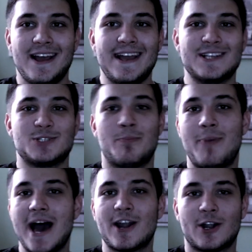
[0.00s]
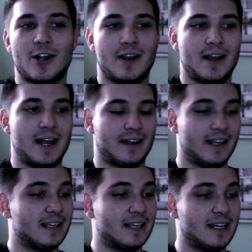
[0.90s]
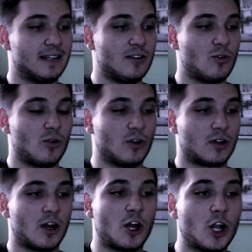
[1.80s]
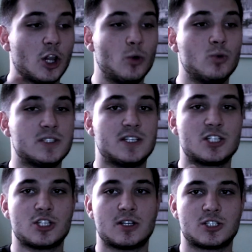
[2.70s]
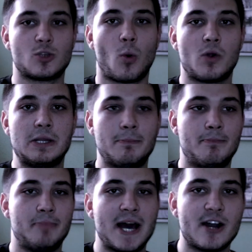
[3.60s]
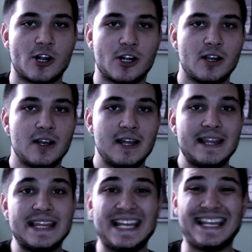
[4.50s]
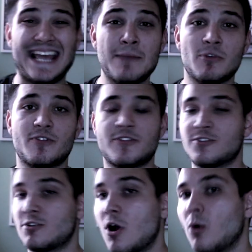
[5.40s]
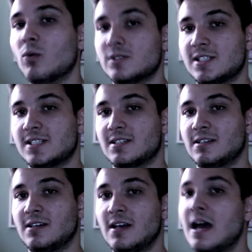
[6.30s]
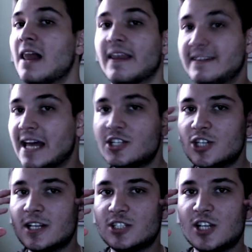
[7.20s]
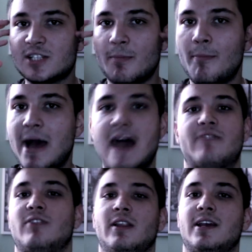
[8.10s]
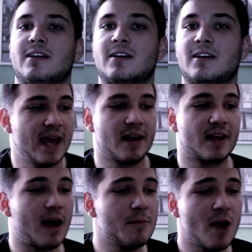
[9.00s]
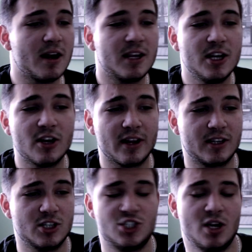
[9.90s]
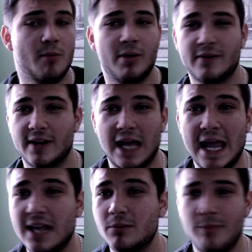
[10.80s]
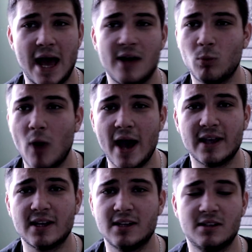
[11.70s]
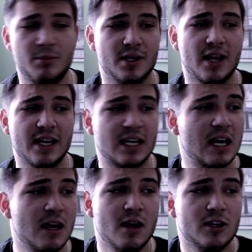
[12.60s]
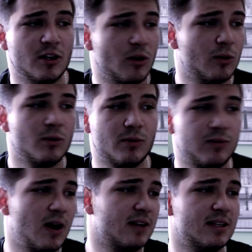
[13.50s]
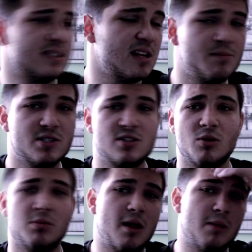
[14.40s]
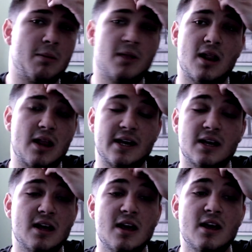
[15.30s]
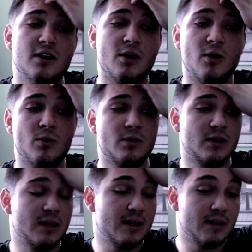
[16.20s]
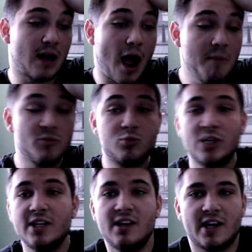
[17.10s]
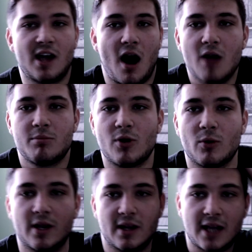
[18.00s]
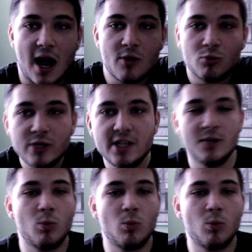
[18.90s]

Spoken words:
is better and like it concludes this a story better than Game of Thrones. Like that shit is just baffling. And like I'm not here like to jump on the hate bandwagon and to be like, you know, fuck this episode, blah blah blah. Like, you know, I'm really like heartbroken. Like I really